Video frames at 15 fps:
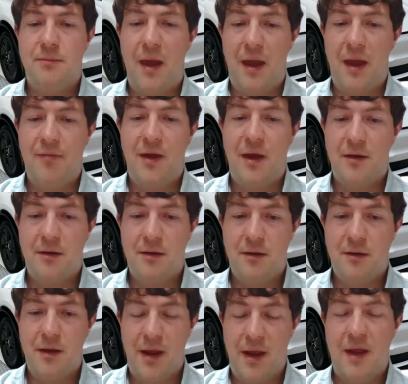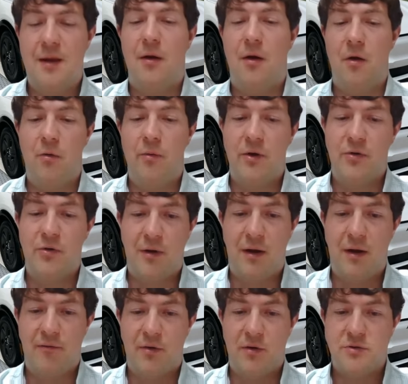have that in an all-wheel
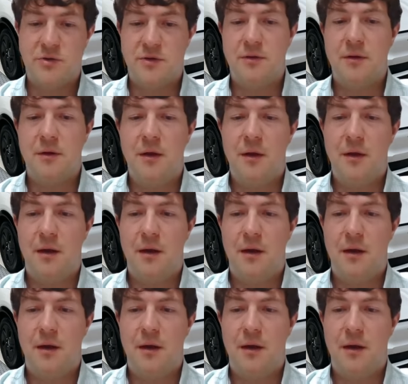drive version,